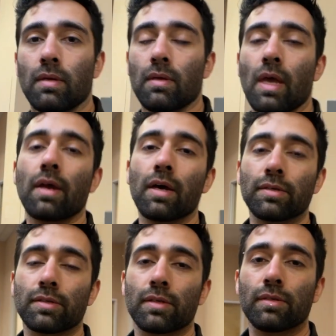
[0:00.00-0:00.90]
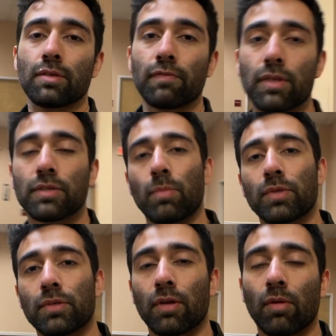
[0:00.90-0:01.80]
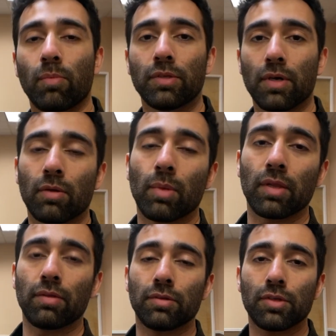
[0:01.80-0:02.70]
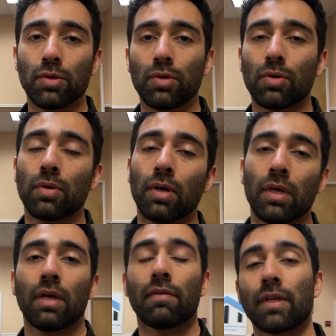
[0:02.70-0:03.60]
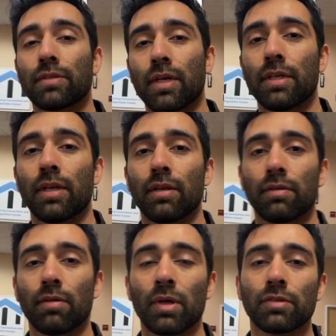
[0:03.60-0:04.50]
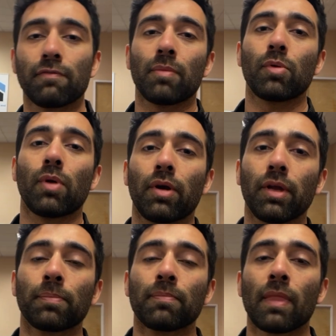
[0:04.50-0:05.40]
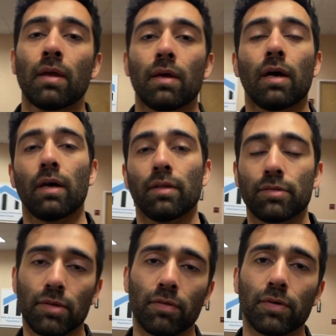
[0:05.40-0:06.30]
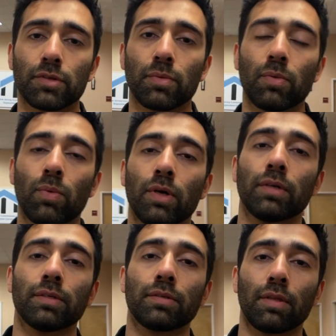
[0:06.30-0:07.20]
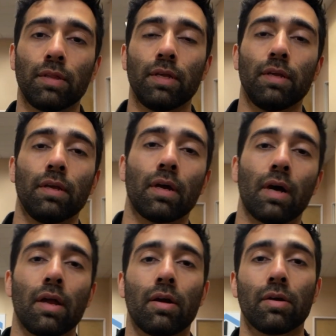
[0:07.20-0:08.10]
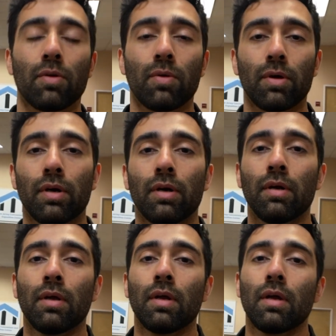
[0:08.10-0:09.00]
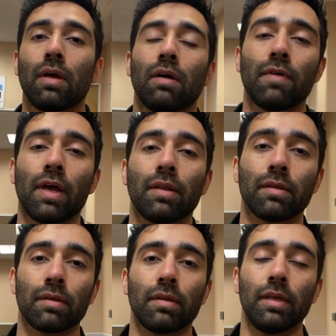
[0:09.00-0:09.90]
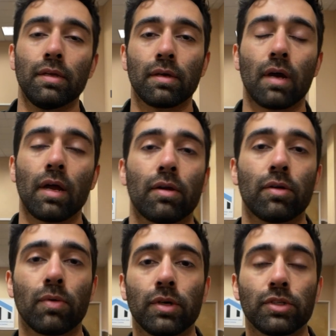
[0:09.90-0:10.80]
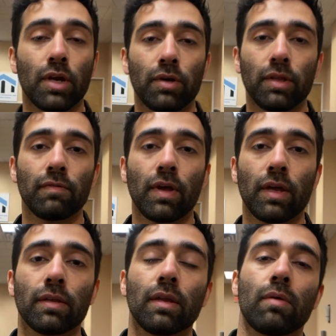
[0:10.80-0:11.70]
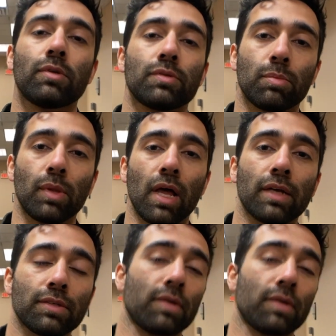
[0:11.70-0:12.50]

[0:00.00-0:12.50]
Hey guys, so for this episode I'm going to be talking about the 2 events I did in the month of February. So the first one was the I Heart Horror event, the I Heart Horror charity event, which was a blast.